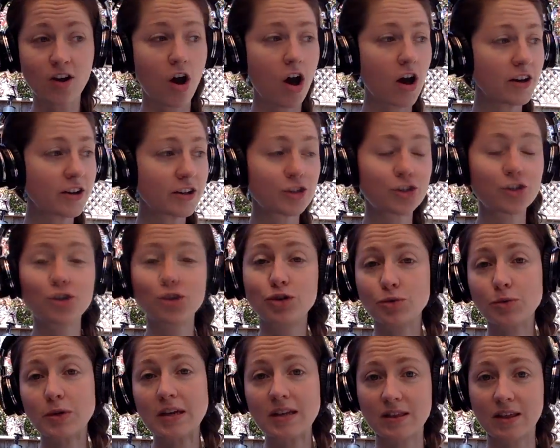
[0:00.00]
On a
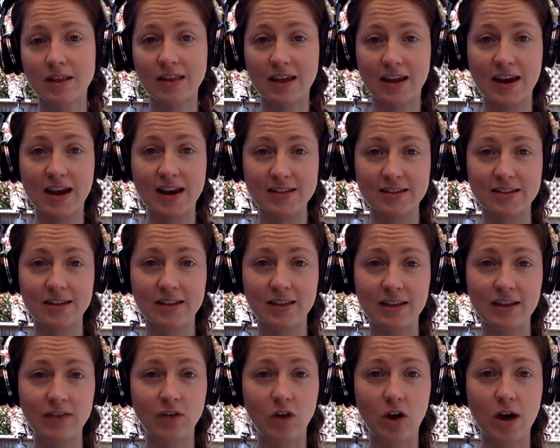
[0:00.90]
street that has to
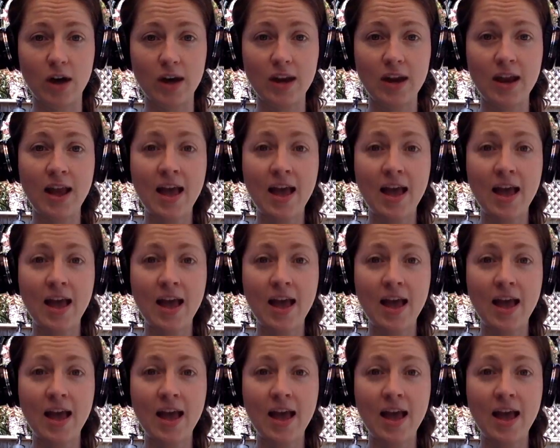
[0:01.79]
live on.